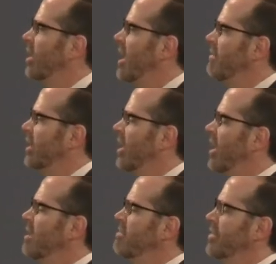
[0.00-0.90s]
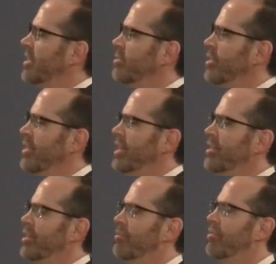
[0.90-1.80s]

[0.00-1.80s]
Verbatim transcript: You'll have a conflict within